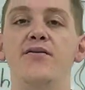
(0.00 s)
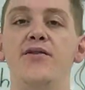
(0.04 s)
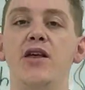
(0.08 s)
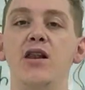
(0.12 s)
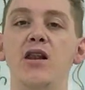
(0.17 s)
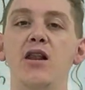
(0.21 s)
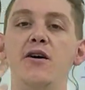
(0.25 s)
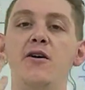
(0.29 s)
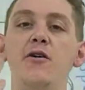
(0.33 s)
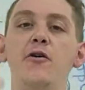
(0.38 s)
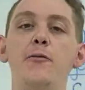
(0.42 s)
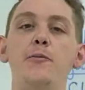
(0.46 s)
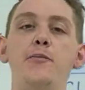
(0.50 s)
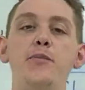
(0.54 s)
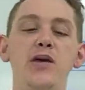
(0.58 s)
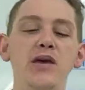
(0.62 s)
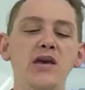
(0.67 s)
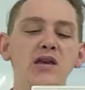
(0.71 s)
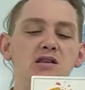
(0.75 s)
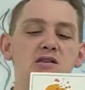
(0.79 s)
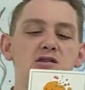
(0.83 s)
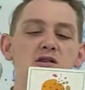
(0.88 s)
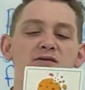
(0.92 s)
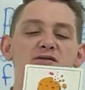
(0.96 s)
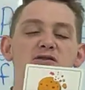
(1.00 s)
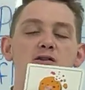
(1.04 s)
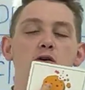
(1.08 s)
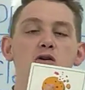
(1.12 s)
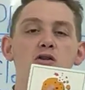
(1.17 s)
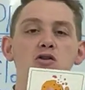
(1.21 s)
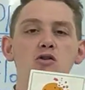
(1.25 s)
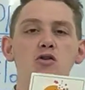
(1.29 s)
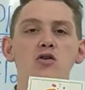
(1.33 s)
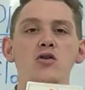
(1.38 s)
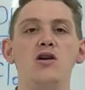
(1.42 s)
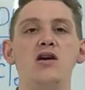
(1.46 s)
The little piece of
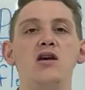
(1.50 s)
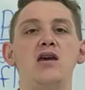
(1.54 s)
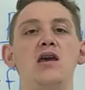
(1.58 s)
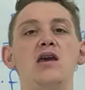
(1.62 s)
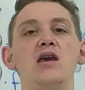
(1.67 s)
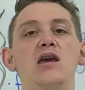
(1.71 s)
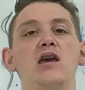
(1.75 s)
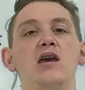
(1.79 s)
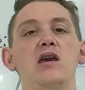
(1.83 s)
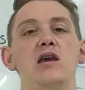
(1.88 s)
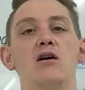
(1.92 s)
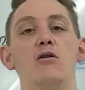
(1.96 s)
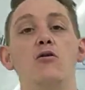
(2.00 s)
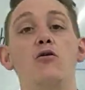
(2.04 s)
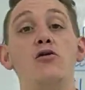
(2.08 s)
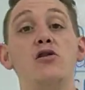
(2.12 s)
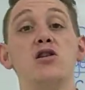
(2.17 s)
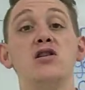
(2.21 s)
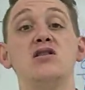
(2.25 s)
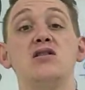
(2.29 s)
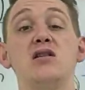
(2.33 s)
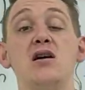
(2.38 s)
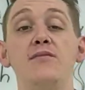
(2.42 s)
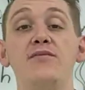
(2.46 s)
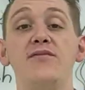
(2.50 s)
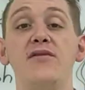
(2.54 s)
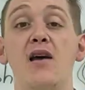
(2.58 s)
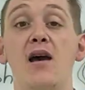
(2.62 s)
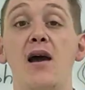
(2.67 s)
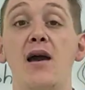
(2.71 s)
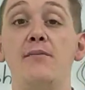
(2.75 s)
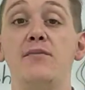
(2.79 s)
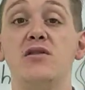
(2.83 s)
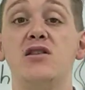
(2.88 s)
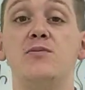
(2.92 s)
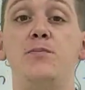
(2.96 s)
your cookie or
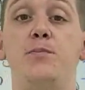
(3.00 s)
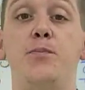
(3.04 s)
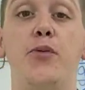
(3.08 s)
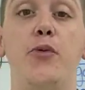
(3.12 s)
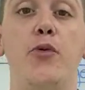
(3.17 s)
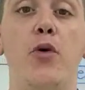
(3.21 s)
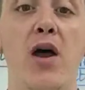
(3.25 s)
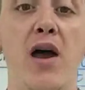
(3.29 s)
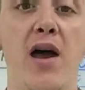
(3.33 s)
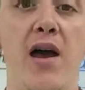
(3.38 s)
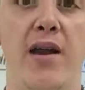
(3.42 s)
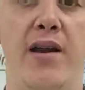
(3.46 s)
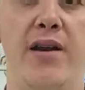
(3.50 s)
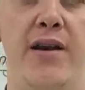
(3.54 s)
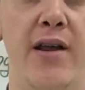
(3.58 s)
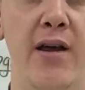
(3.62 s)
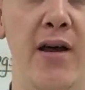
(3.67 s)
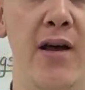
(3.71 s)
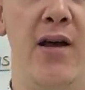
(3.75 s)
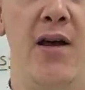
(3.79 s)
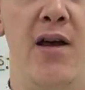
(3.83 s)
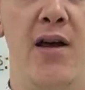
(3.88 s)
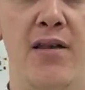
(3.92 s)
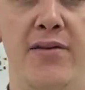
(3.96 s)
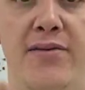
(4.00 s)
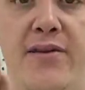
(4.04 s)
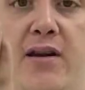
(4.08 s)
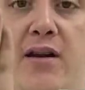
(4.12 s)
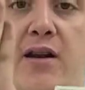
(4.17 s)
sometimes bread.